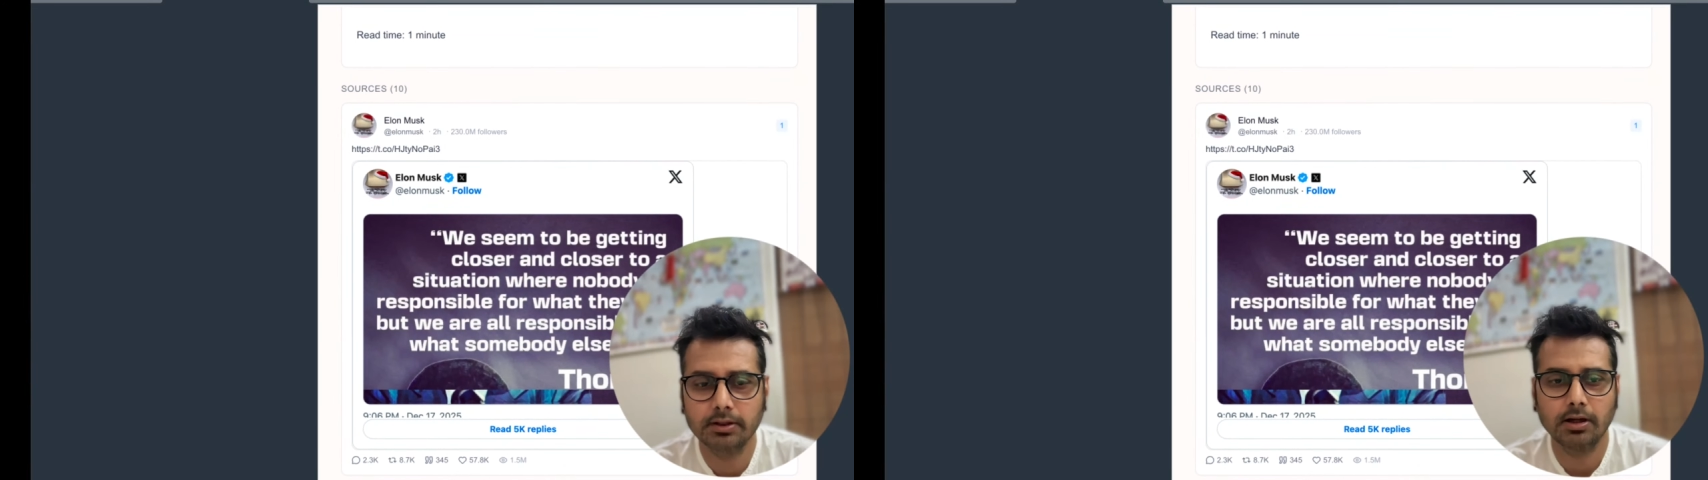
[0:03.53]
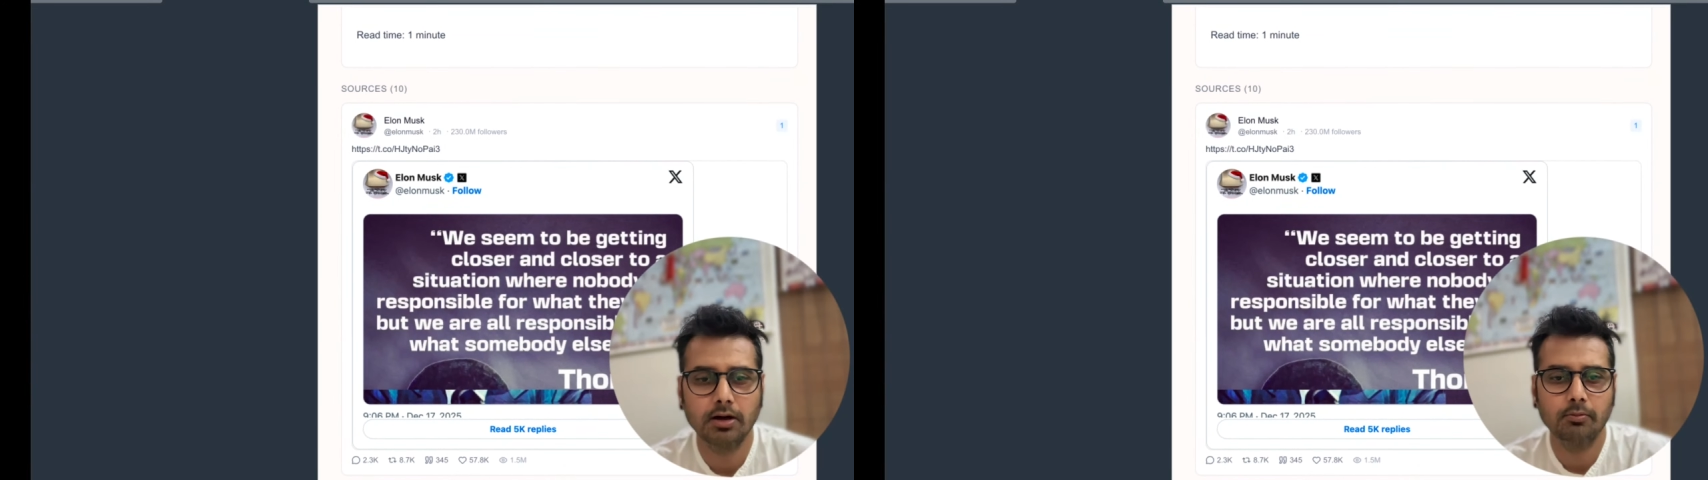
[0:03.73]

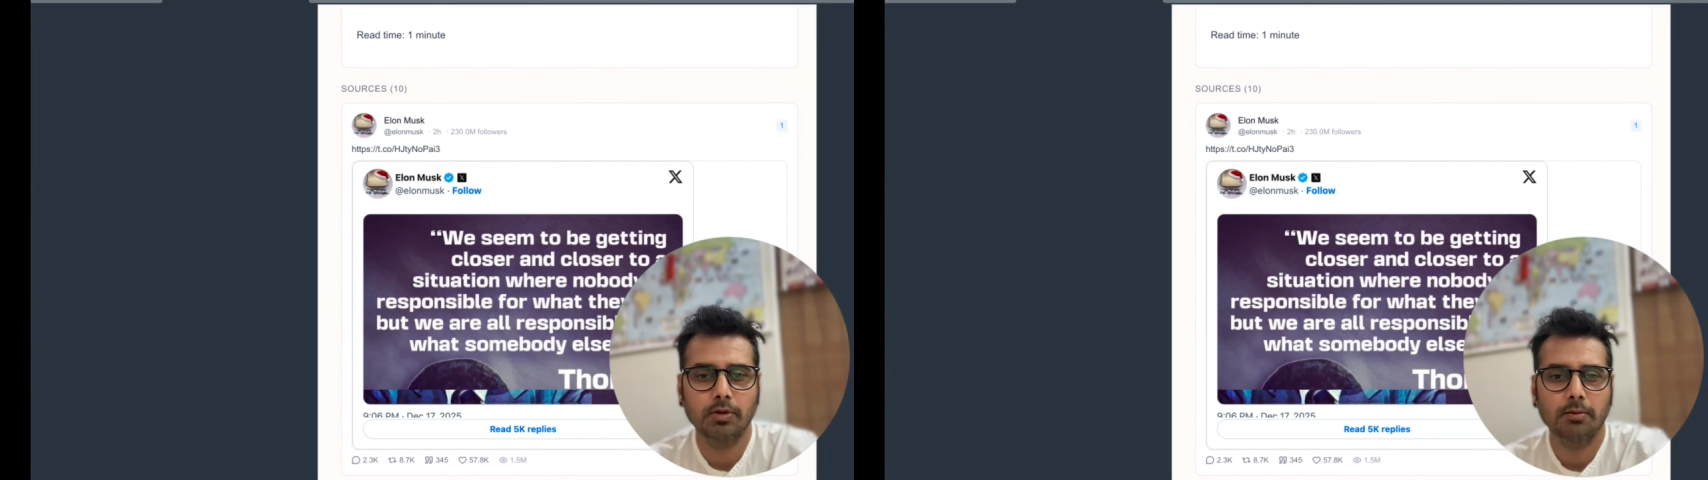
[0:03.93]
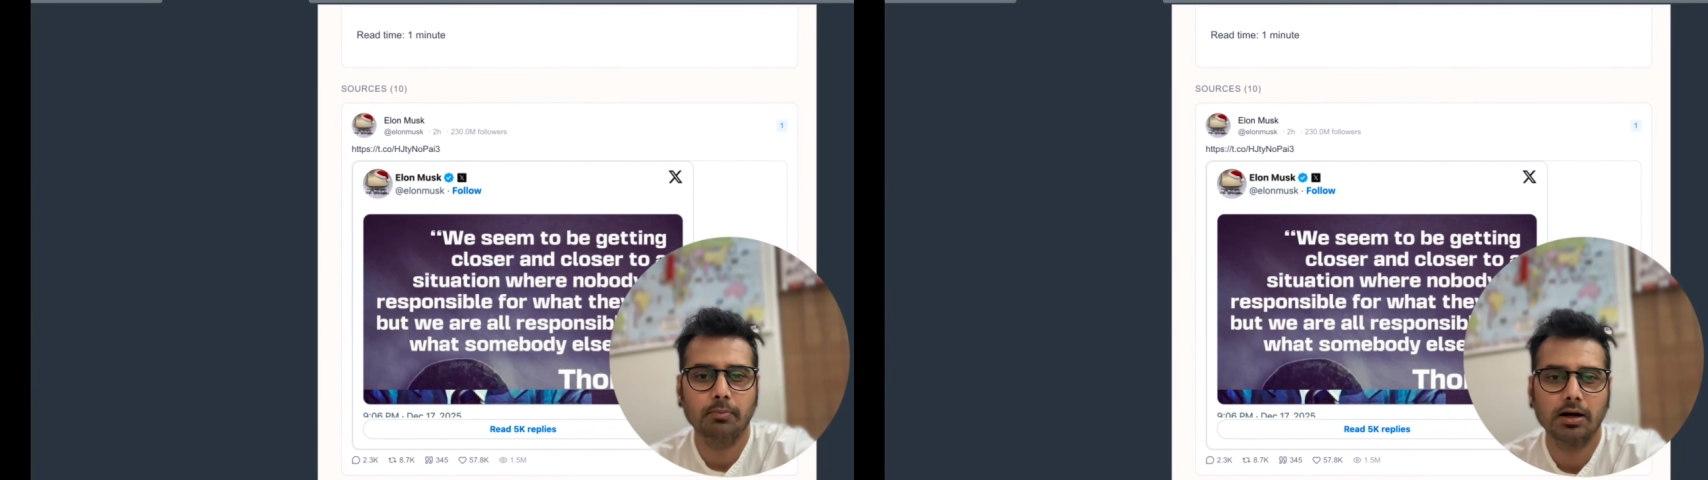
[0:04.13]
Oh,
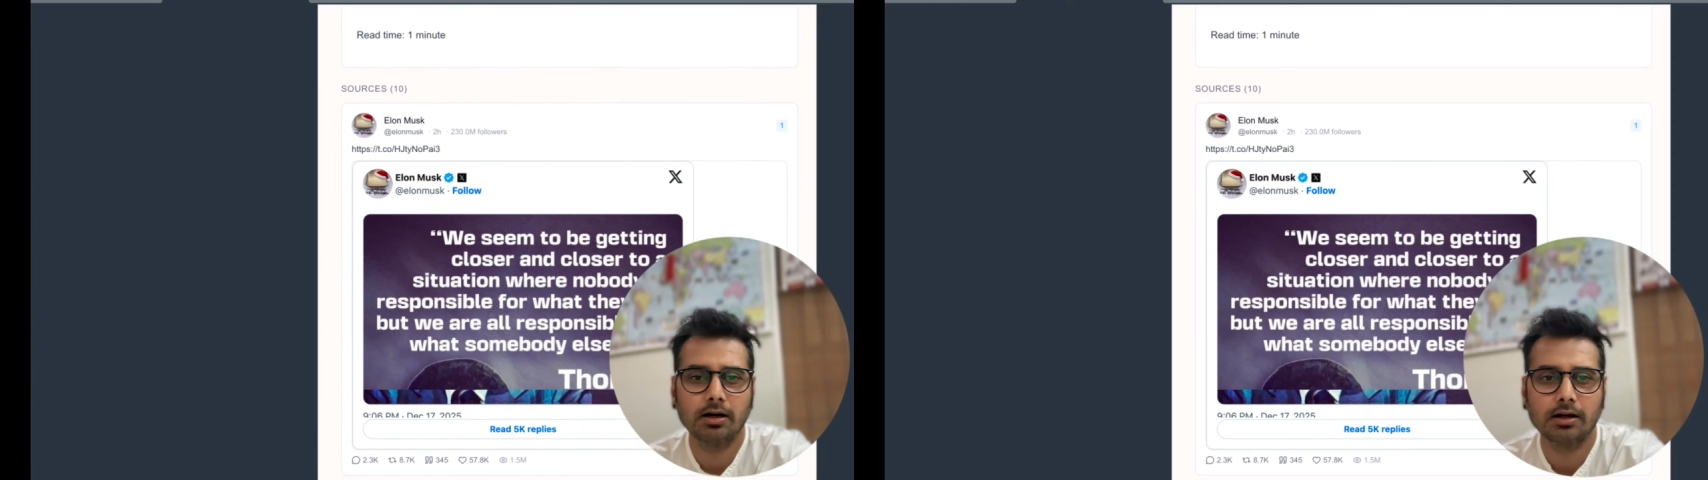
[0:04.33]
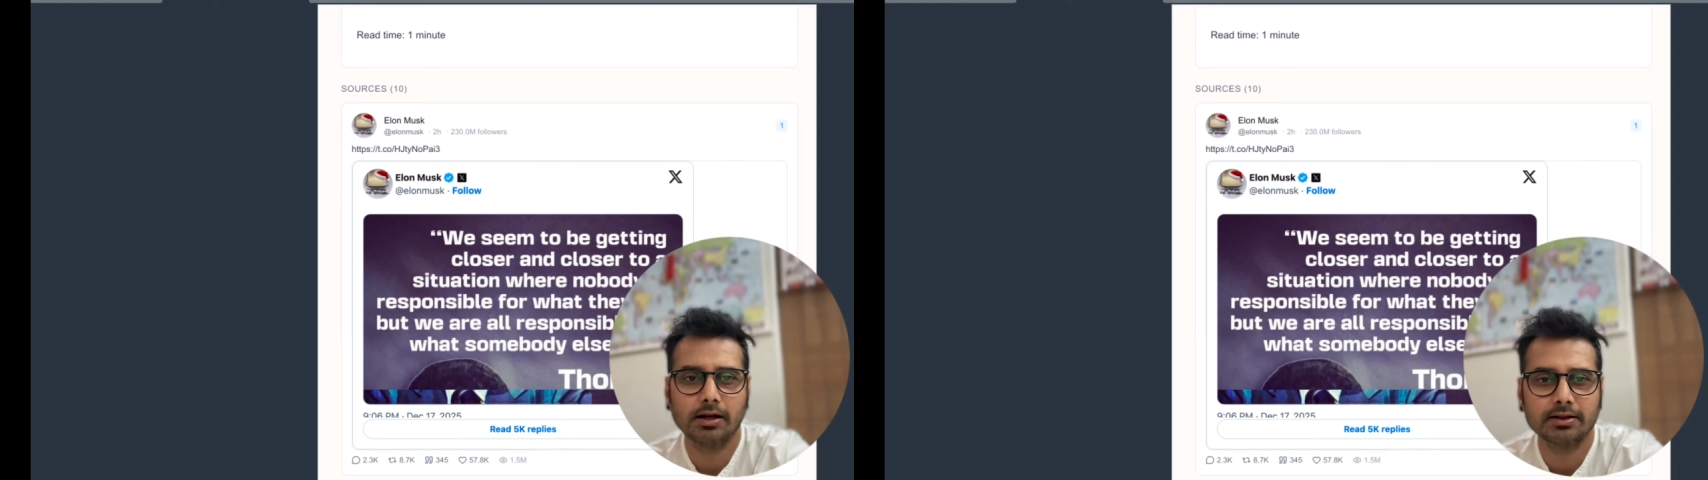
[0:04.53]

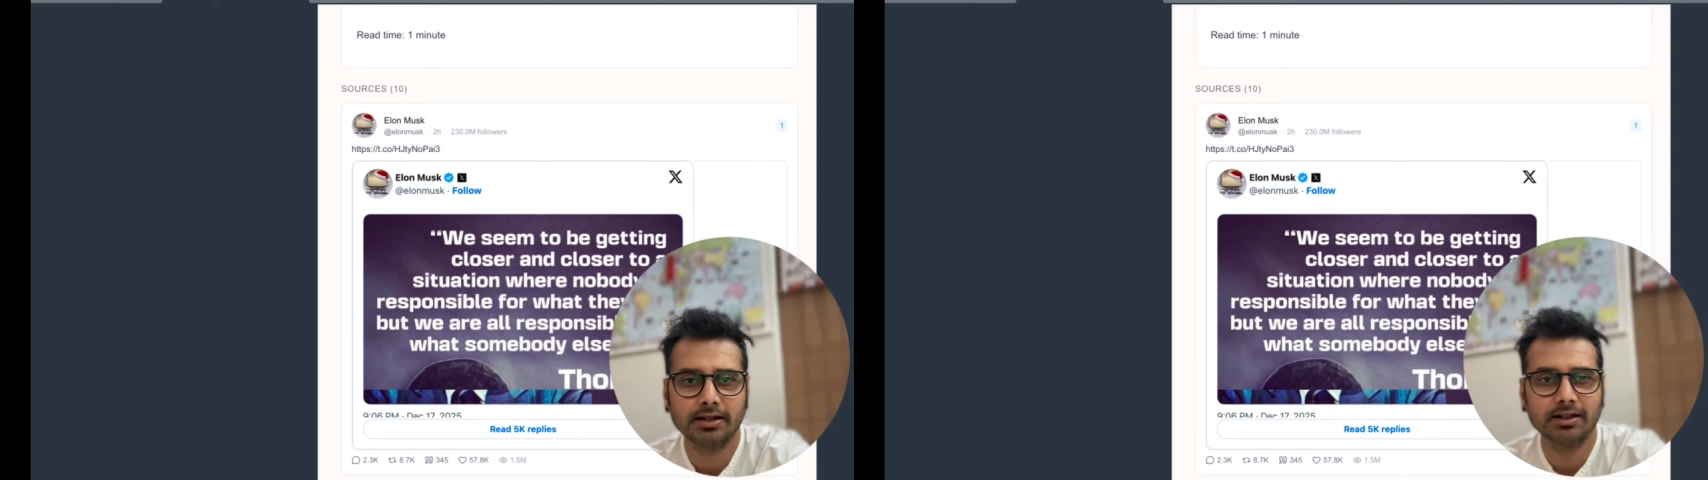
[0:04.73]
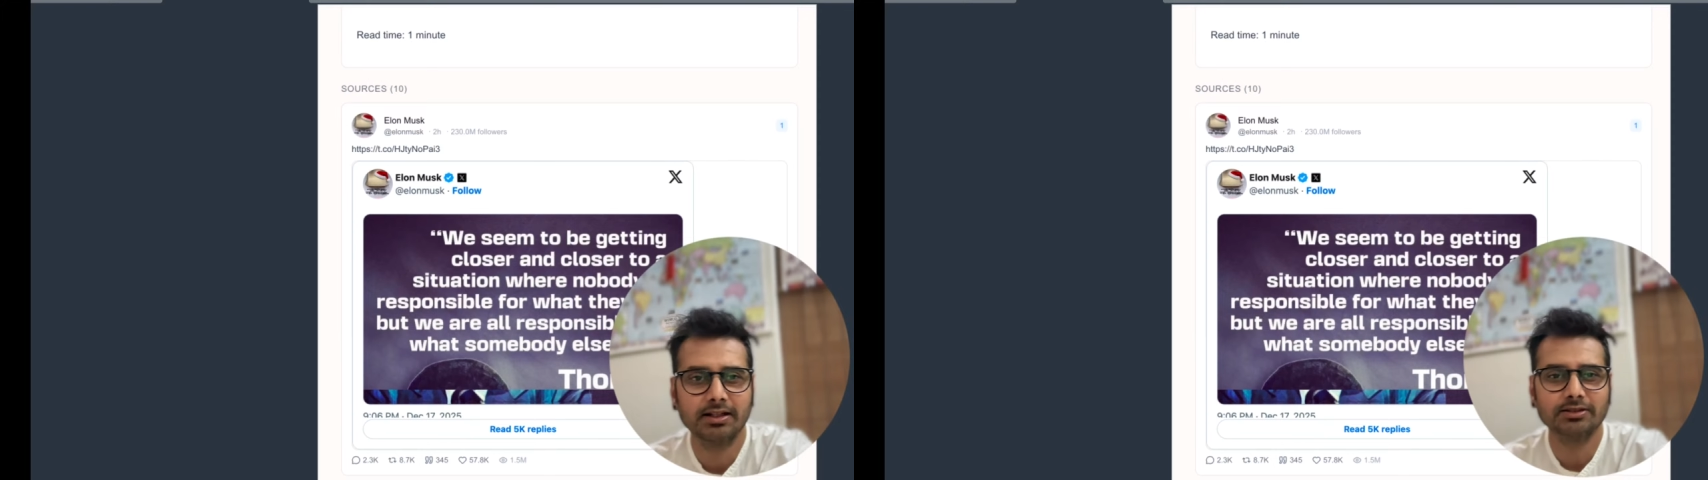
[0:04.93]
mama, I
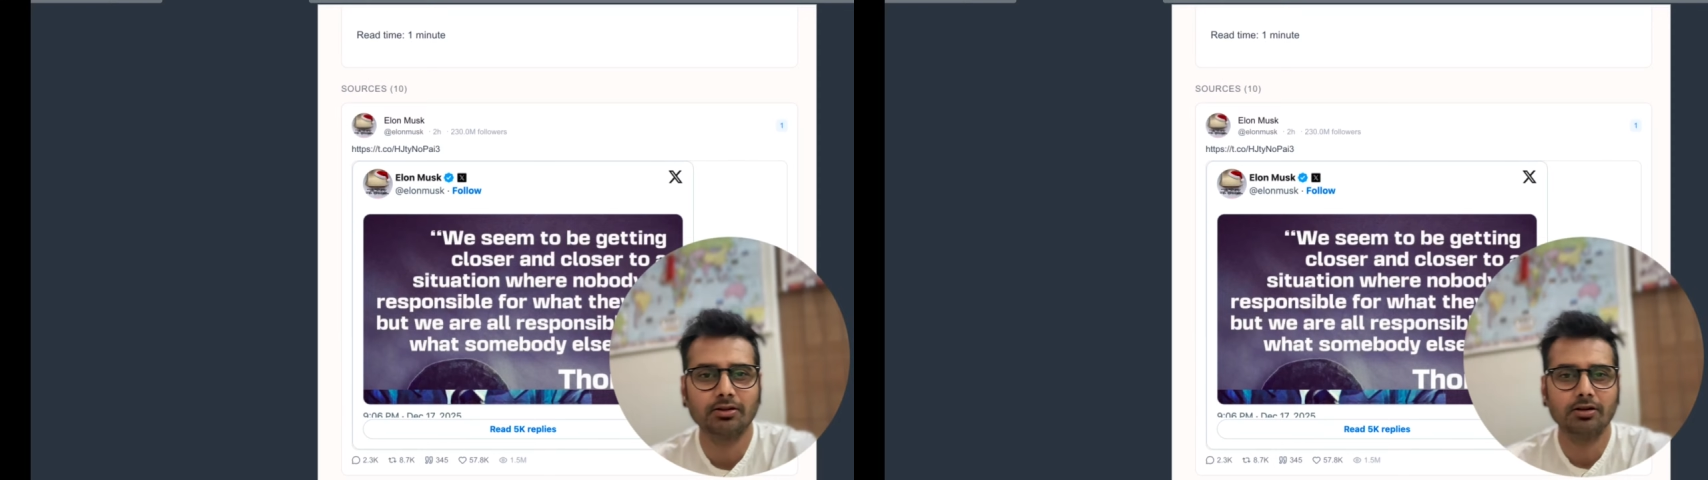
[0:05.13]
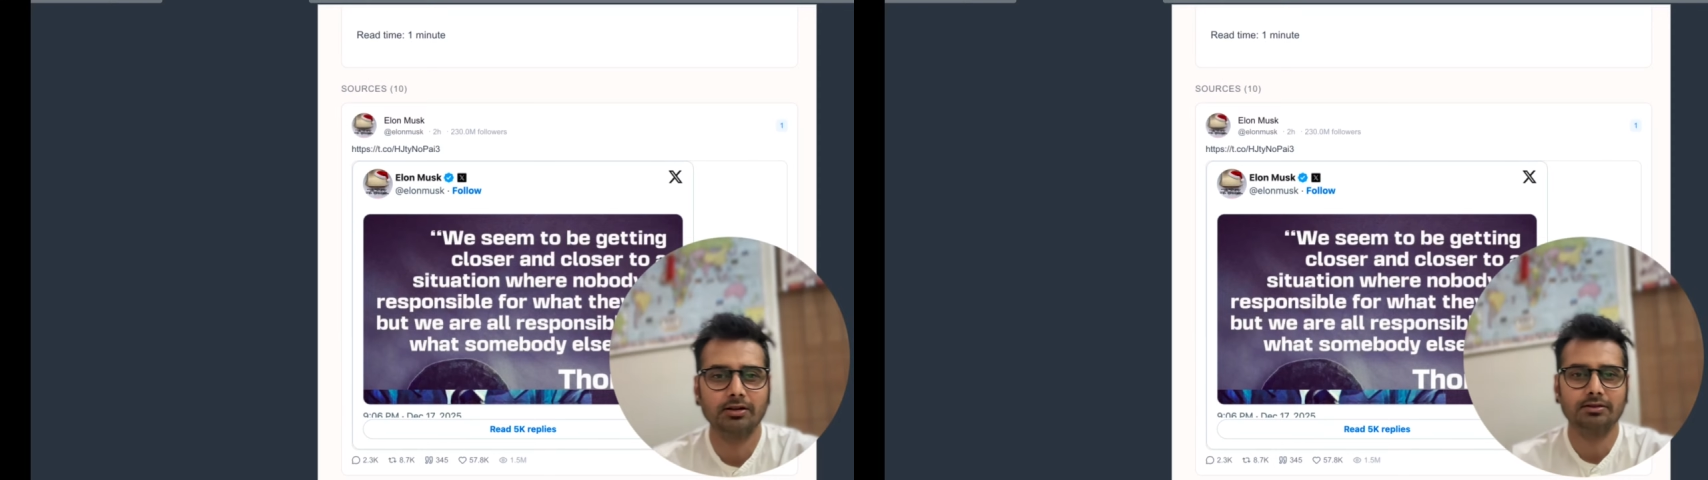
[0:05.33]
think it is on.